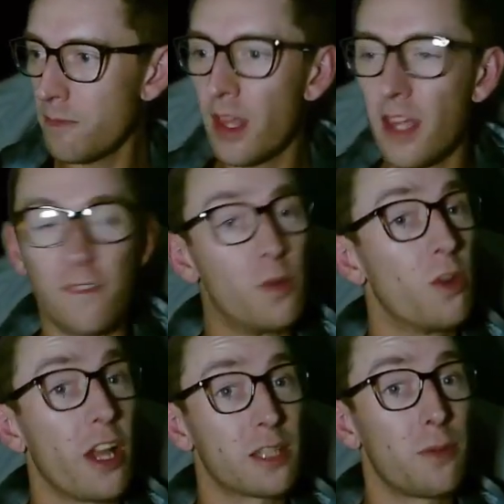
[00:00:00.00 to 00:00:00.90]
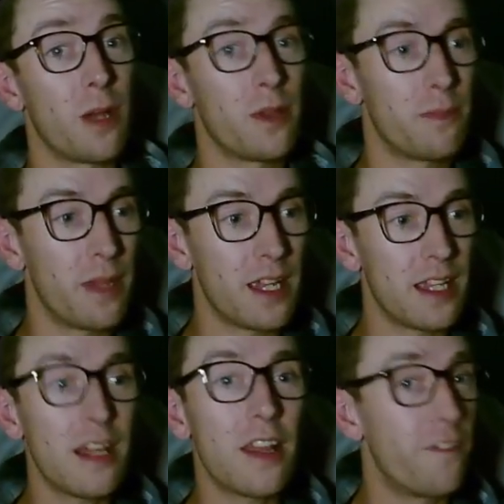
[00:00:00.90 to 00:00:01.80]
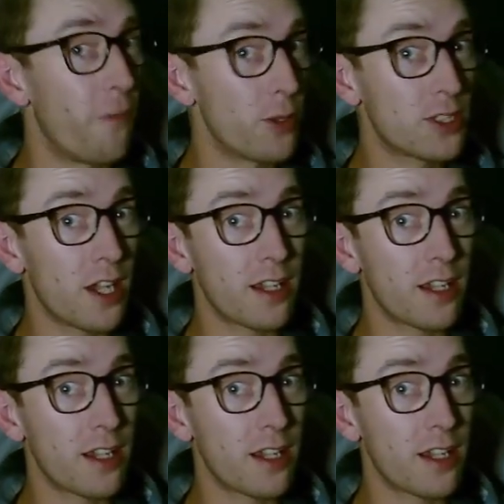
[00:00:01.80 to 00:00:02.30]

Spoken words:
if you would like to play with me and the 4-star